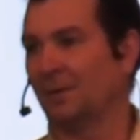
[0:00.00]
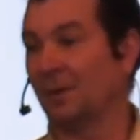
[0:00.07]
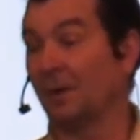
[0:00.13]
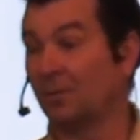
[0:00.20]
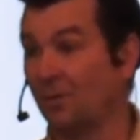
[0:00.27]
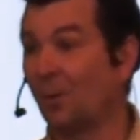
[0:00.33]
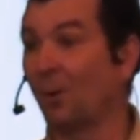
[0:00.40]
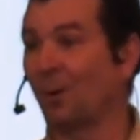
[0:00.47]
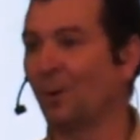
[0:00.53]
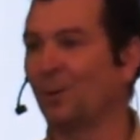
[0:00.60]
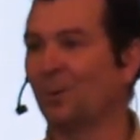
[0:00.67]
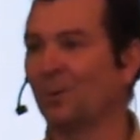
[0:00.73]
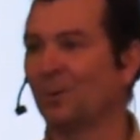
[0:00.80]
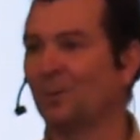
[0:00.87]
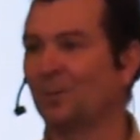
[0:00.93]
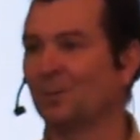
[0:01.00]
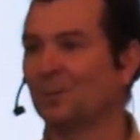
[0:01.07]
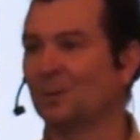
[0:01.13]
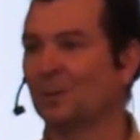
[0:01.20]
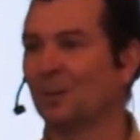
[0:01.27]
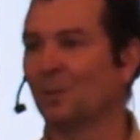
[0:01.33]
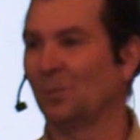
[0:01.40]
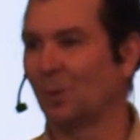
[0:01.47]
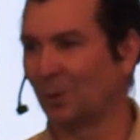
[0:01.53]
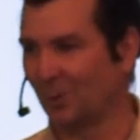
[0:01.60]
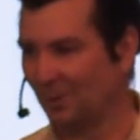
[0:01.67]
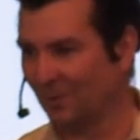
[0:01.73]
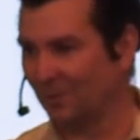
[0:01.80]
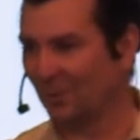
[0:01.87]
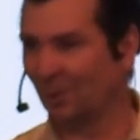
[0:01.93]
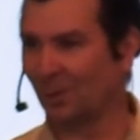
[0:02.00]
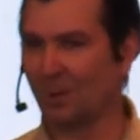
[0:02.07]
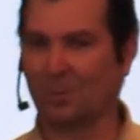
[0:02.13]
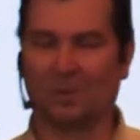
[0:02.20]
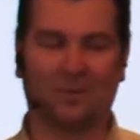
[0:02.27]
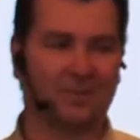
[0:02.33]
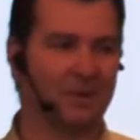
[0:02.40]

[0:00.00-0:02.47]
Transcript: Therefore, put on the full armor